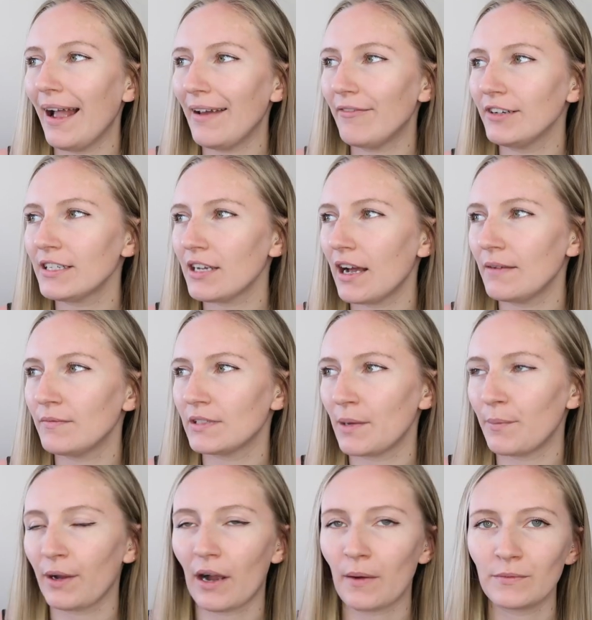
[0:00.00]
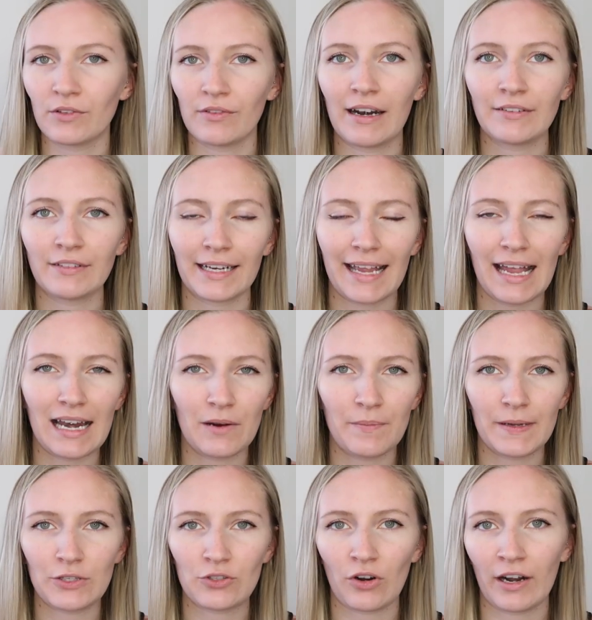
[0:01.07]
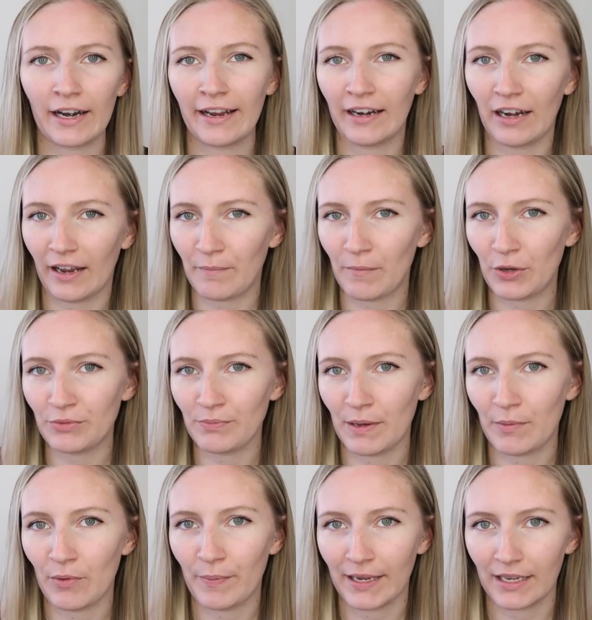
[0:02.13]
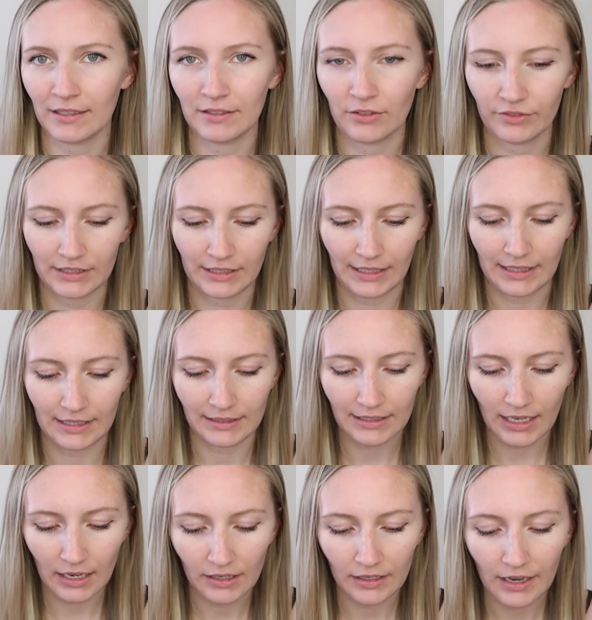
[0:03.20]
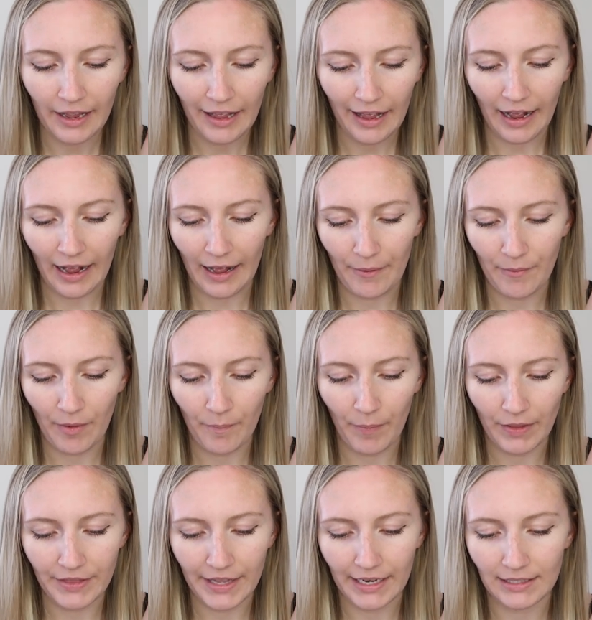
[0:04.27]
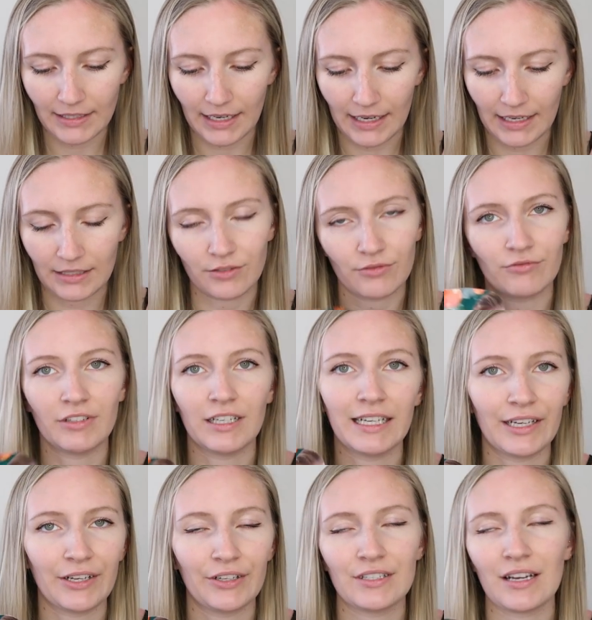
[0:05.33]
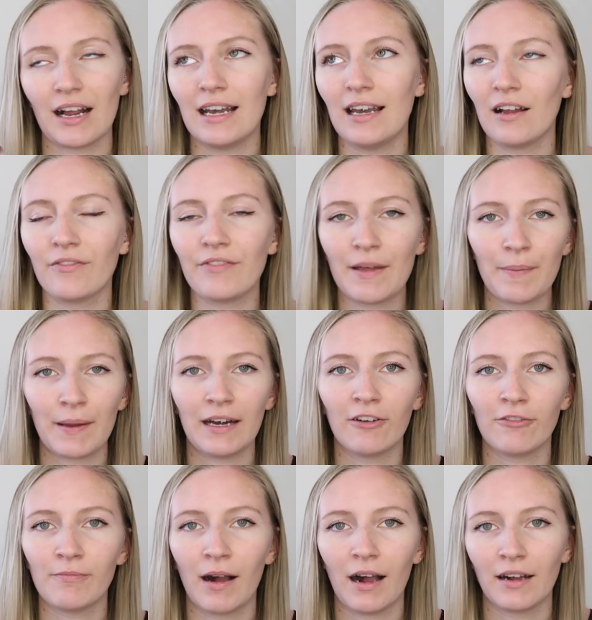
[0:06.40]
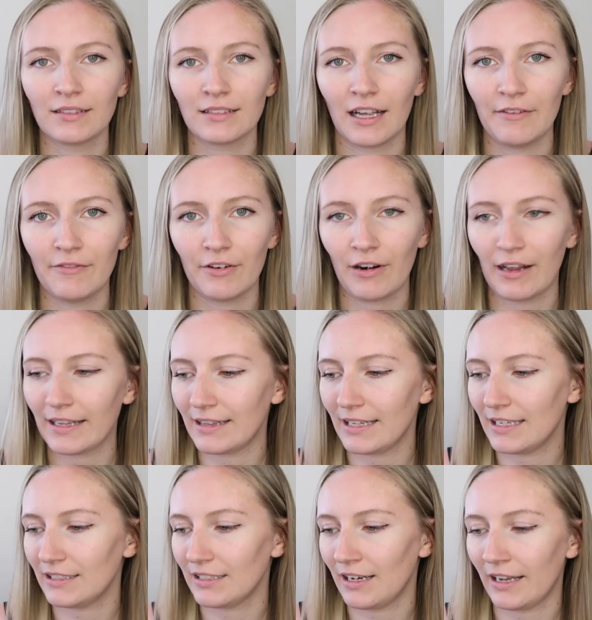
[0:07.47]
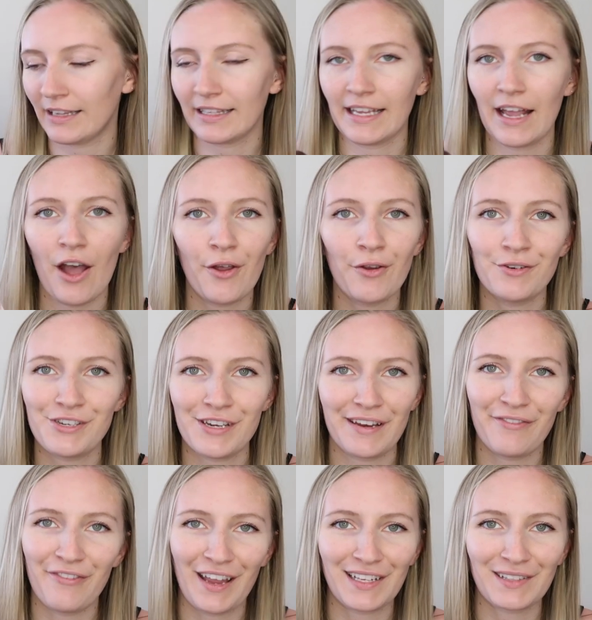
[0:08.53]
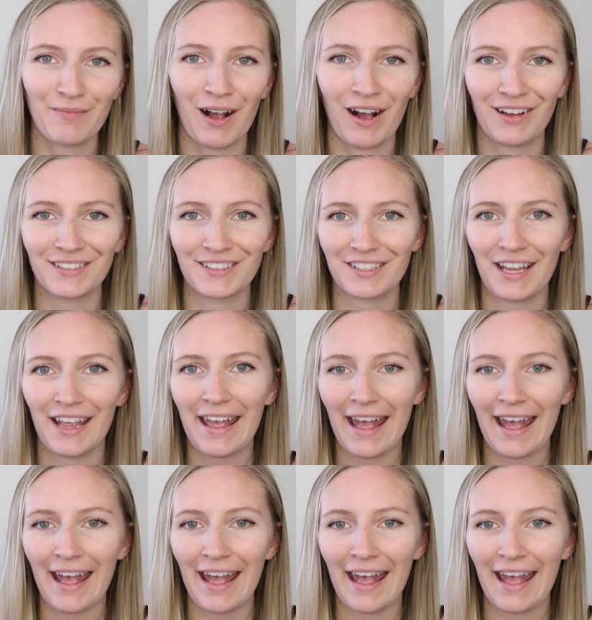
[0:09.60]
Every time summer comes around, I get a little bit drier, like most people, because obviously the sun, but this is really good. I love their peel off masks. I feel like these are like the OG face masks,